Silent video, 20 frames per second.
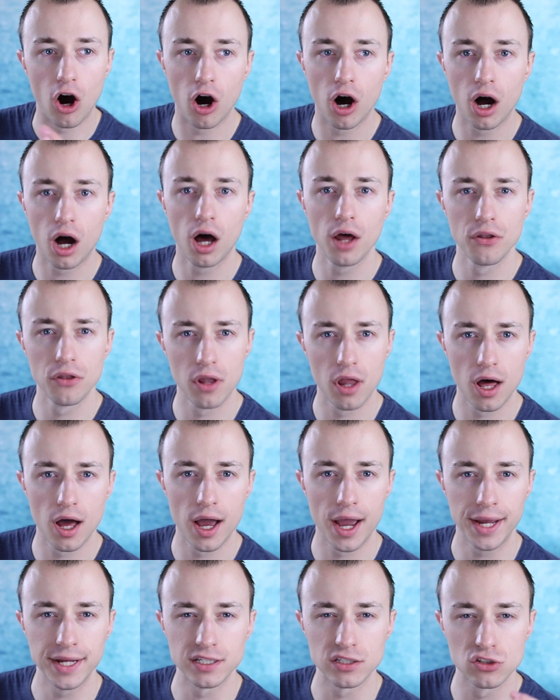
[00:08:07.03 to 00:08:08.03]

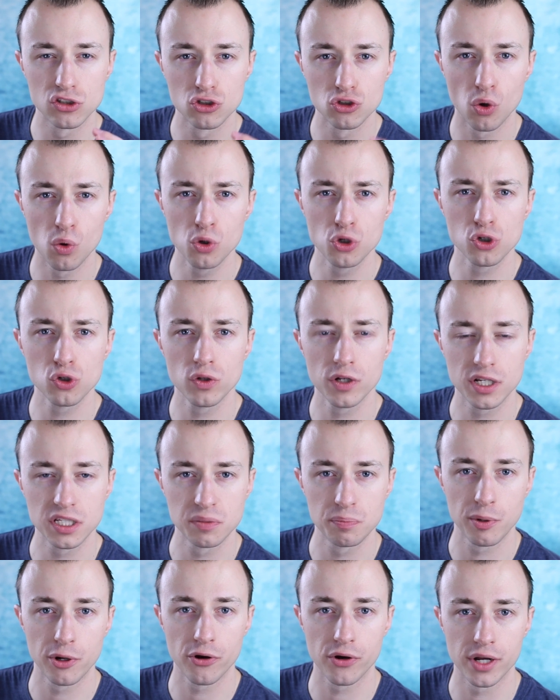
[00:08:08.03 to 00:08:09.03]
online social
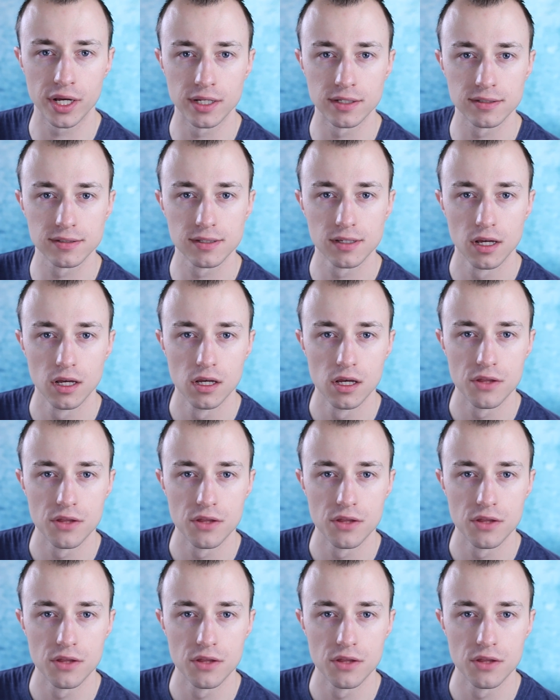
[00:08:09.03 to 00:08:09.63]
experience